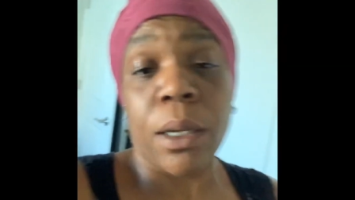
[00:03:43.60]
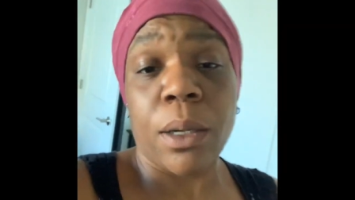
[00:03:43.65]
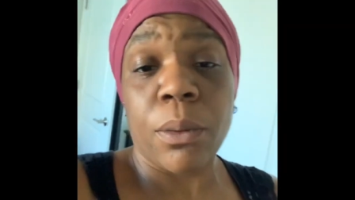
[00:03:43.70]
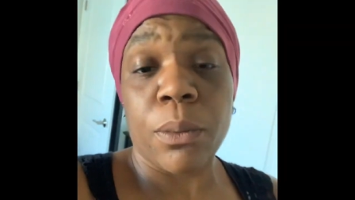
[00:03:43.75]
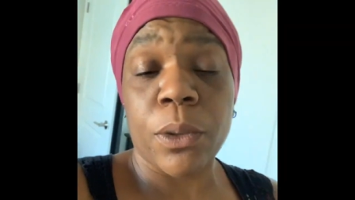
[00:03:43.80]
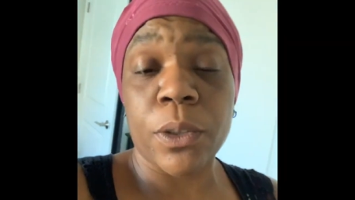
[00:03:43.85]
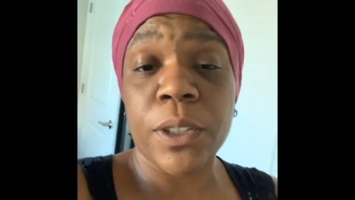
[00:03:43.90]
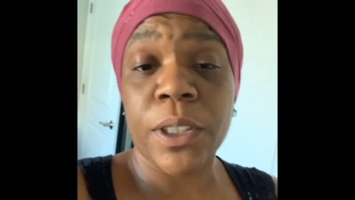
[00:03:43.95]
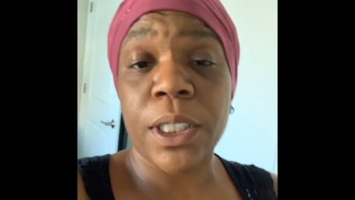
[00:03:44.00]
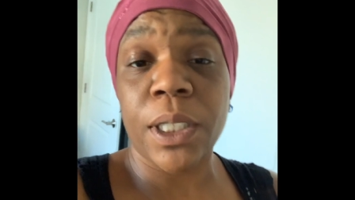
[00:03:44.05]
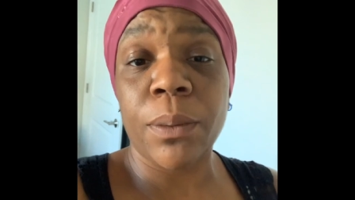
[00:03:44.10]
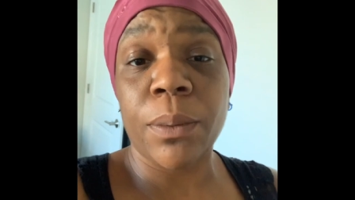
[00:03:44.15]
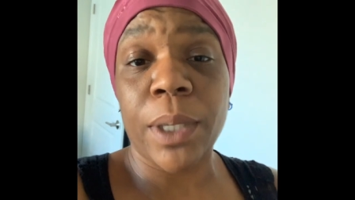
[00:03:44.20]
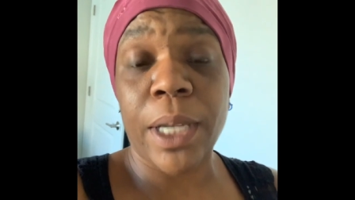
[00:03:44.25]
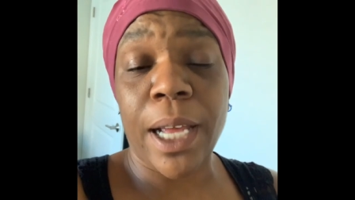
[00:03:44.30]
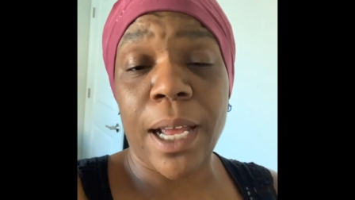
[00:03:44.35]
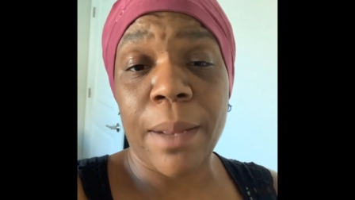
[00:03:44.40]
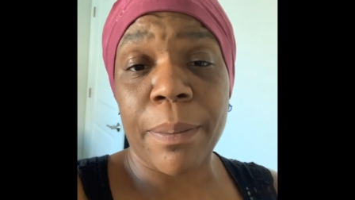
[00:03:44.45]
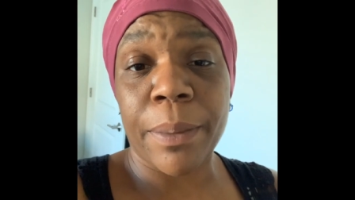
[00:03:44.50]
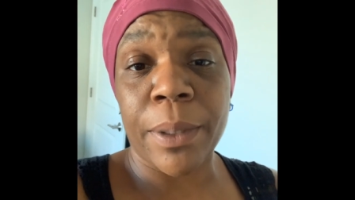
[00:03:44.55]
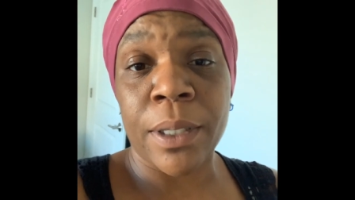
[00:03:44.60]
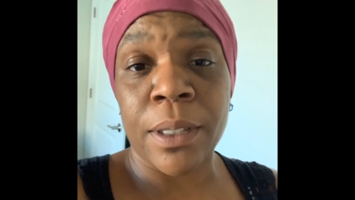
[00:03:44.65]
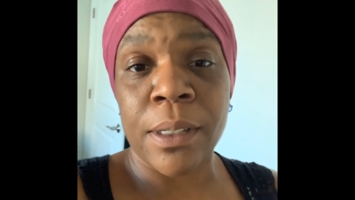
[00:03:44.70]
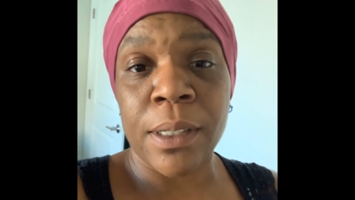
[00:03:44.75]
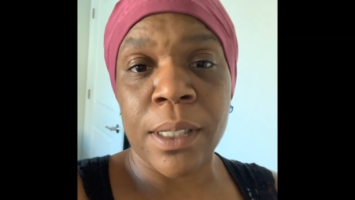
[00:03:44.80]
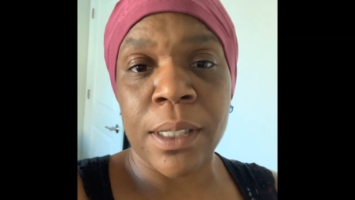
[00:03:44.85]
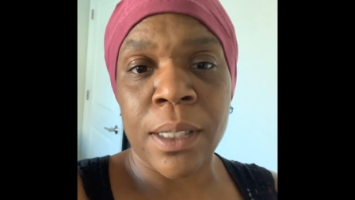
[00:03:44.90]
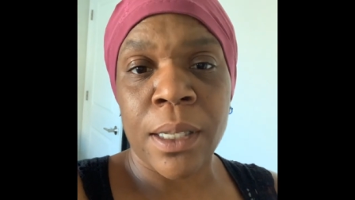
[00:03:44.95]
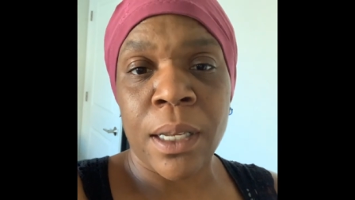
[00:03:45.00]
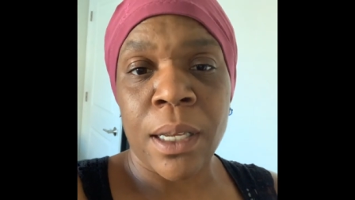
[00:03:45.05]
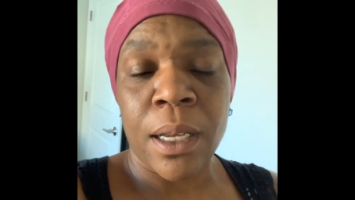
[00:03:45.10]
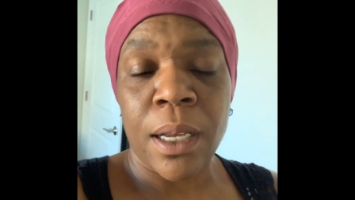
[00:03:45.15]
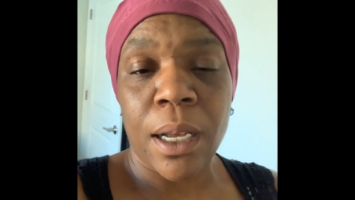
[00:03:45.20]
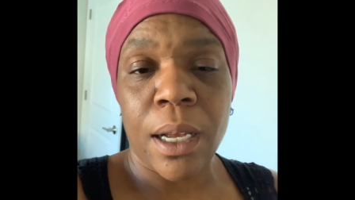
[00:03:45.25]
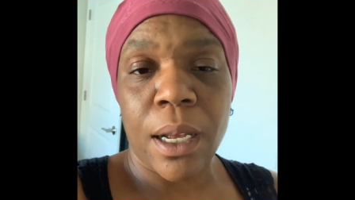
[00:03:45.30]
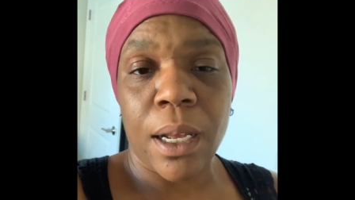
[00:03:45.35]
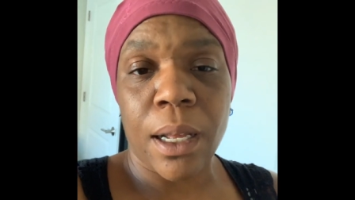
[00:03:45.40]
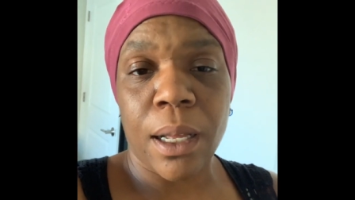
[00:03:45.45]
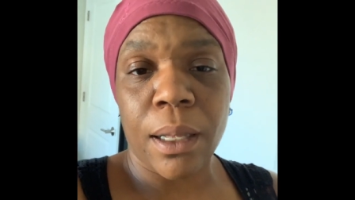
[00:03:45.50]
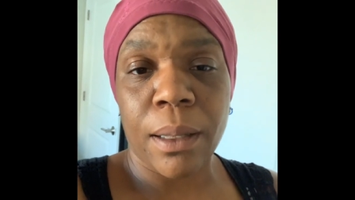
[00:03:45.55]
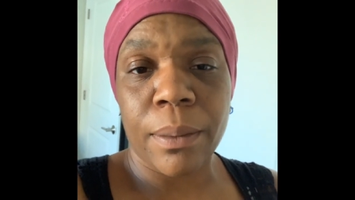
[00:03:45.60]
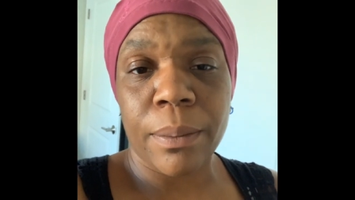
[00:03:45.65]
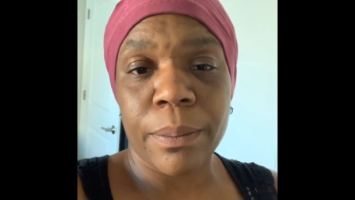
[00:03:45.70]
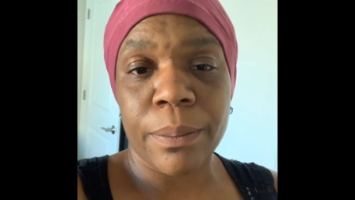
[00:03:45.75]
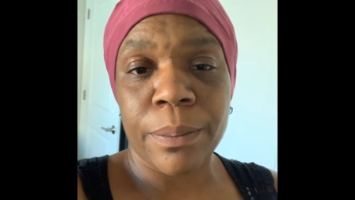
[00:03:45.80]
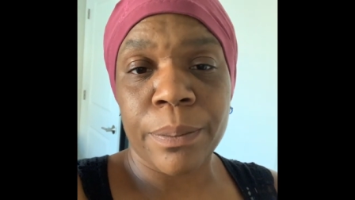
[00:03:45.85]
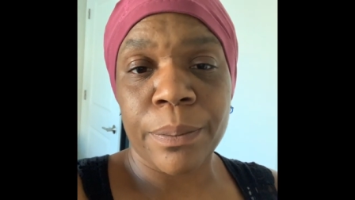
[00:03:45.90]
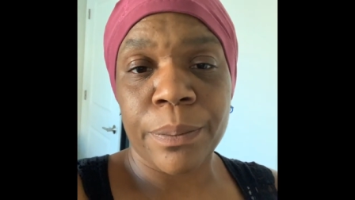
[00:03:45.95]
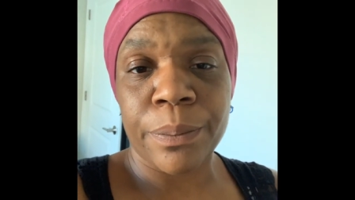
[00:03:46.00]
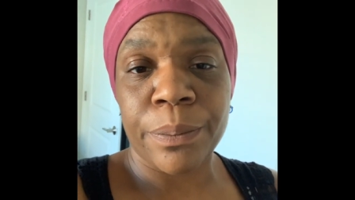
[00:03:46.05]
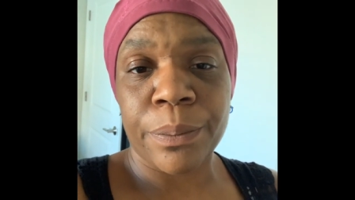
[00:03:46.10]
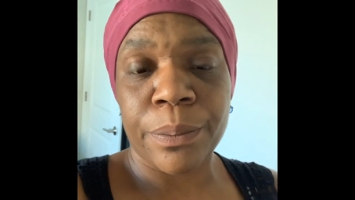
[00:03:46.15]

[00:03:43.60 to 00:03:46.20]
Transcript: we'll see what happens. Um,